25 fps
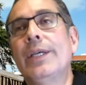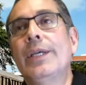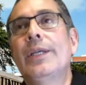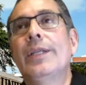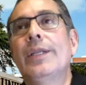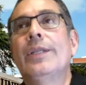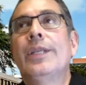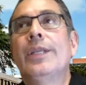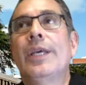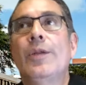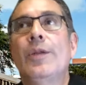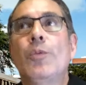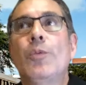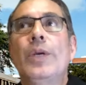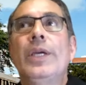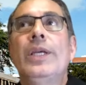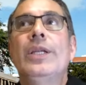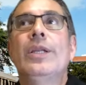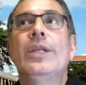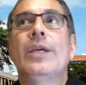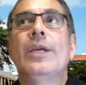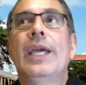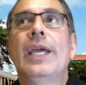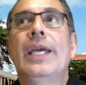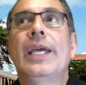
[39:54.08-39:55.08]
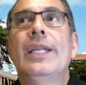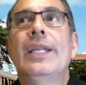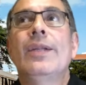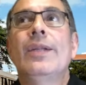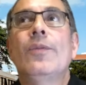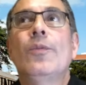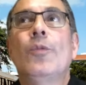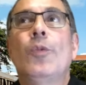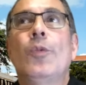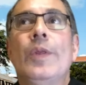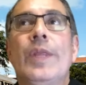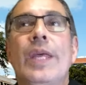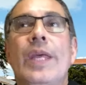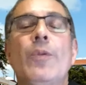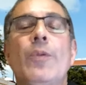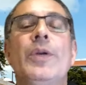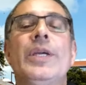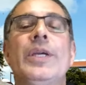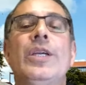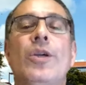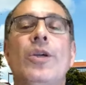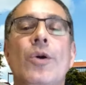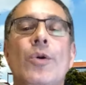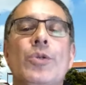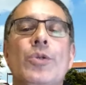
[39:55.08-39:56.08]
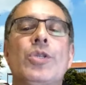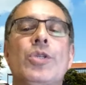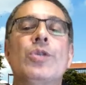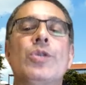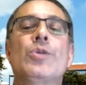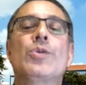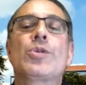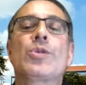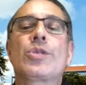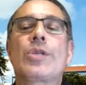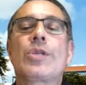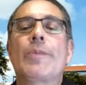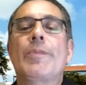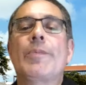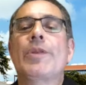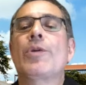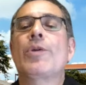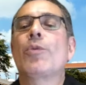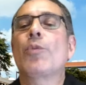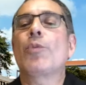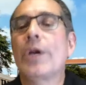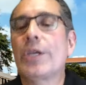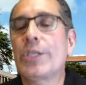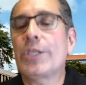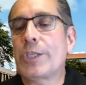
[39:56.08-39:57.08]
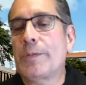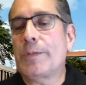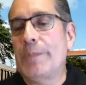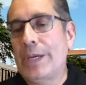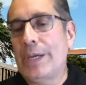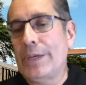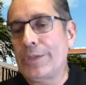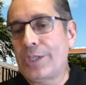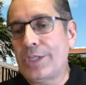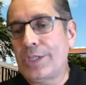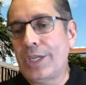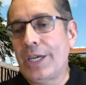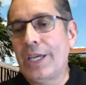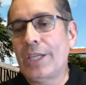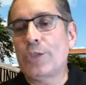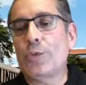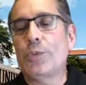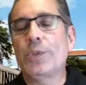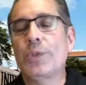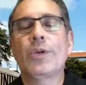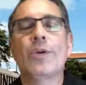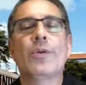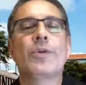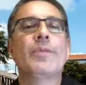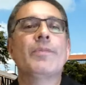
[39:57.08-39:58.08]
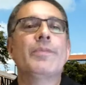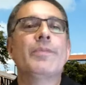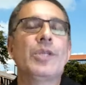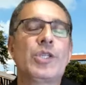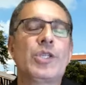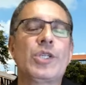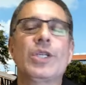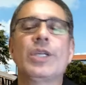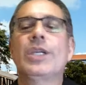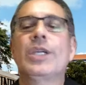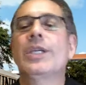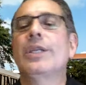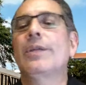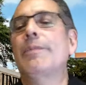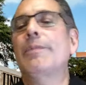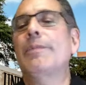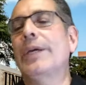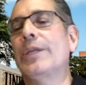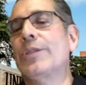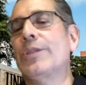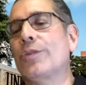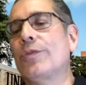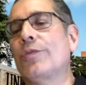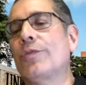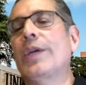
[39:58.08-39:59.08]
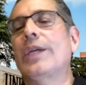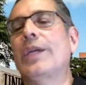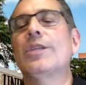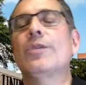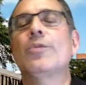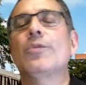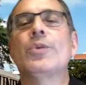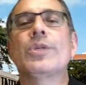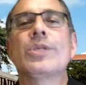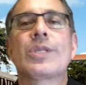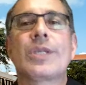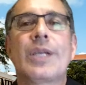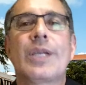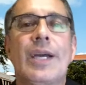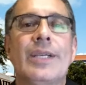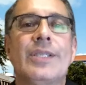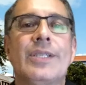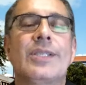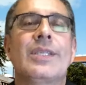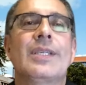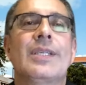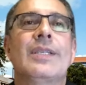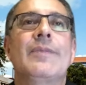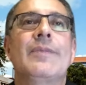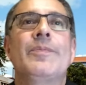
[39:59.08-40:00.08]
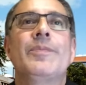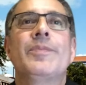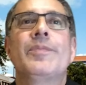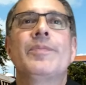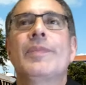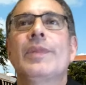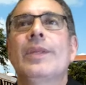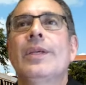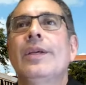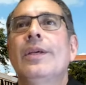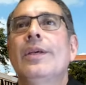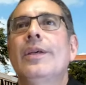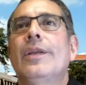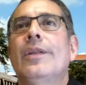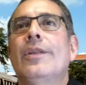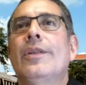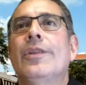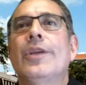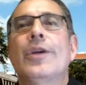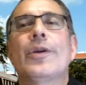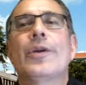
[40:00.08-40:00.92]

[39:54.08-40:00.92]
then we and we, then we go to some of the Rust Belt states. We go to Michigan, Pennsylvania, Wisconsin, they're